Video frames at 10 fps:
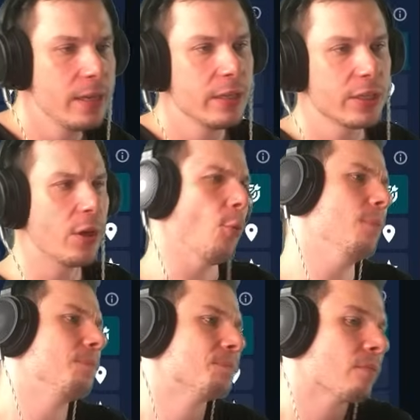So,
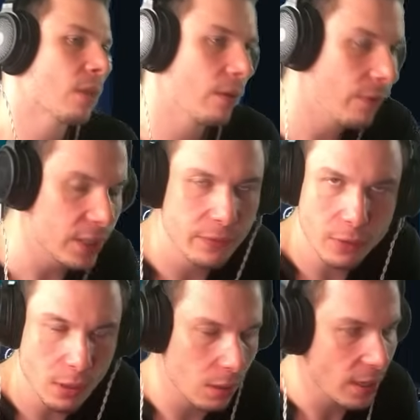first of
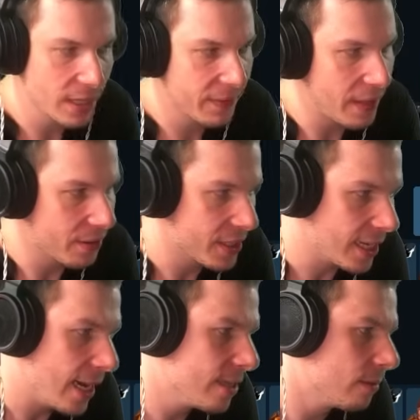all, on a defender
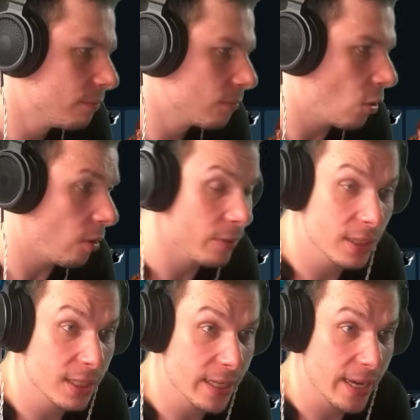side,
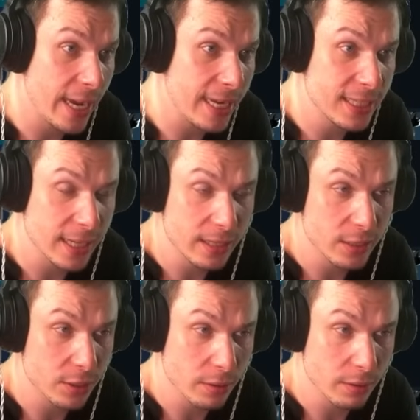Obviously, A site is
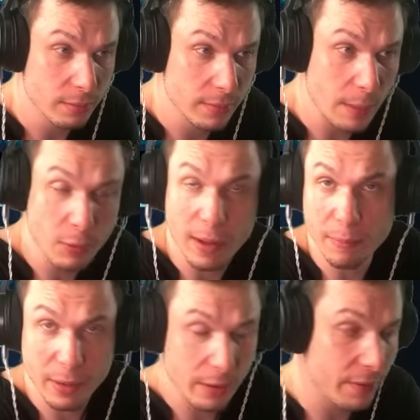your number 1
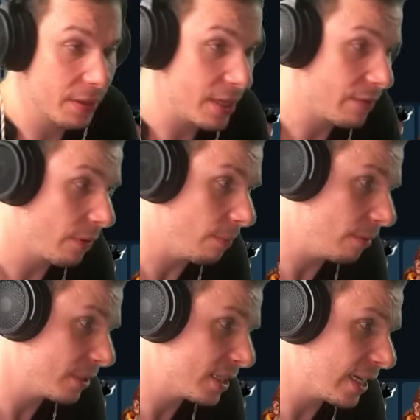priority default bomb
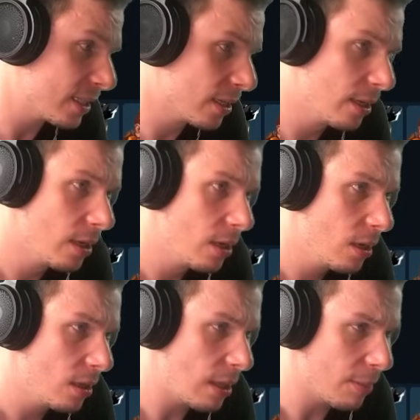site,
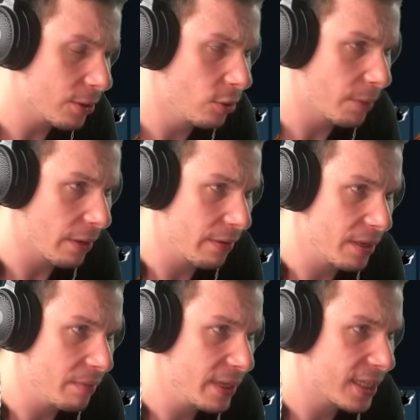number 2 priority
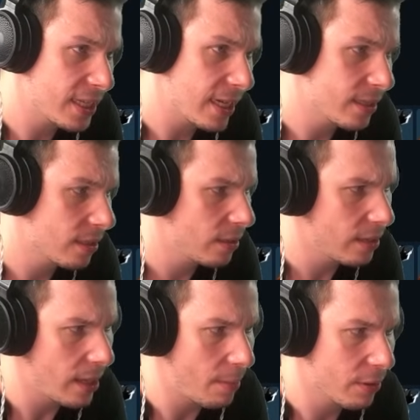B site,
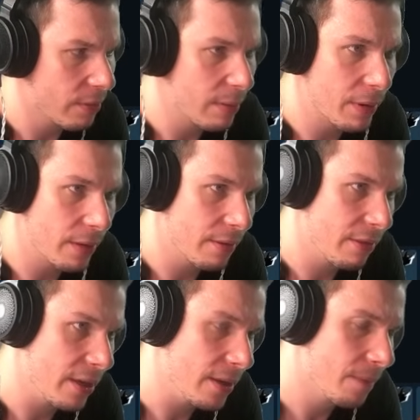number 3
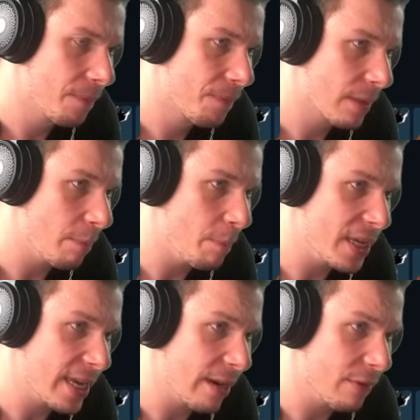priority mid
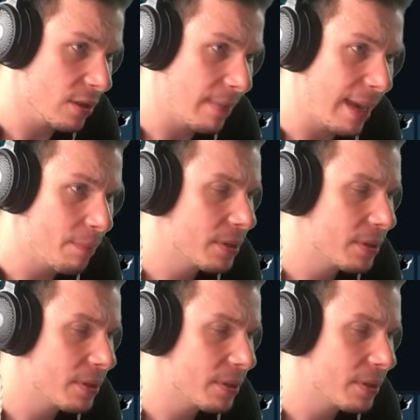area of the map.